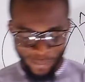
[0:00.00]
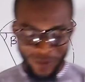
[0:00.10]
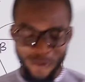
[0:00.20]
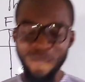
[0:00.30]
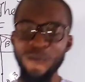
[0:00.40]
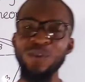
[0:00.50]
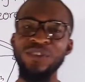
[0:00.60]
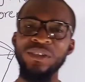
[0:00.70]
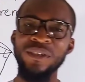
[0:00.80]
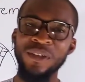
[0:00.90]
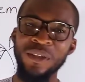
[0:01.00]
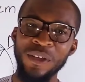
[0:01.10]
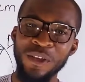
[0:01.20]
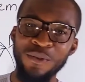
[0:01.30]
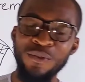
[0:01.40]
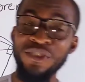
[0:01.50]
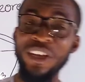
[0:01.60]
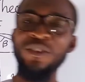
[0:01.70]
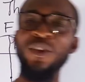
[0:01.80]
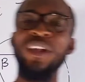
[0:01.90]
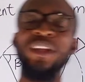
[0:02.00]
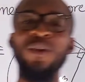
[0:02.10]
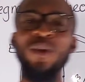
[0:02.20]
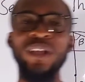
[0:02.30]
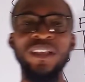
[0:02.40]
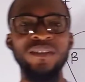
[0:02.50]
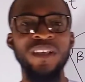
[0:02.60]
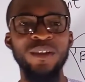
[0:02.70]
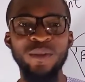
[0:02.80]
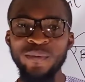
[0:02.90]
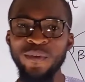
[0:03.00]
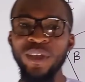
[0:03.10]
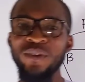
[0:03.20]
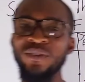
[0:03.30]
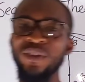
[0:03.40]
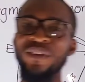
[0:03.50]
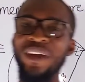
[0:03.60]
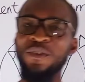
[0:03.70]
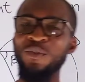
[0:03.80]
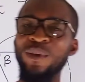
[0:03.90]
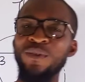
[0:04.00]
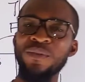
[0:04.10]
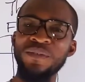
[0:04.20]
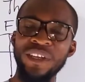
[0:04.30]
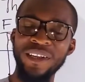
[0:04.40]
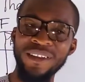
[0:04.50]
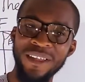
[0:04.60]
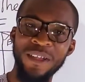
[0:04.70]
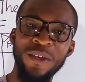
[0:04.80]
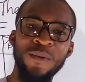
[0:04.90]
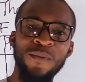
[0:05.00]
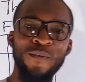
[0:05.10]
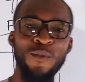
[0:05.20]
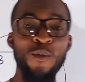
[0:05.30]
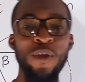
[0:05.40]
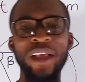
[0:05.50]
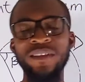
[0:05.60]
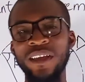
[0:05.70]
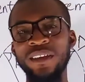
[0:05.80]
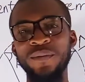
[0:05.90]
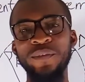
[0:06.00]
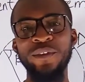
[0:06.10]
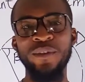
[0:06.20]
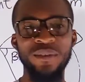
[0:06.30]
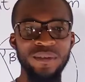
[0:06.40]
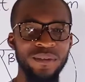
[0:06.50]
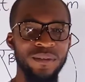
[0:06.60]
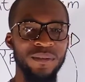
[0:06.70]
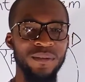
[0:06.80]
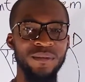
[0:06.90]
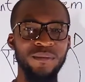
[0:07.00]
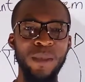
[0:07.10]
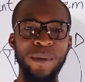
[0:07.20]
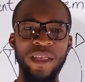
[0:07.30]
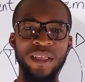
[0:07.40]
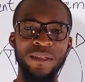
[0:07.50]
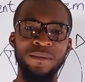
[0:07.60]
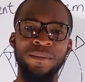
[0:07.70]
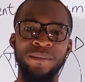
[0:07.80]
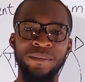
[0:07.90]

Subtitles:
Thank you for watching. Do share to your learning colleagues, and don't forget to subscribe to my YouTube channel for more exciting videos. Bye-bye.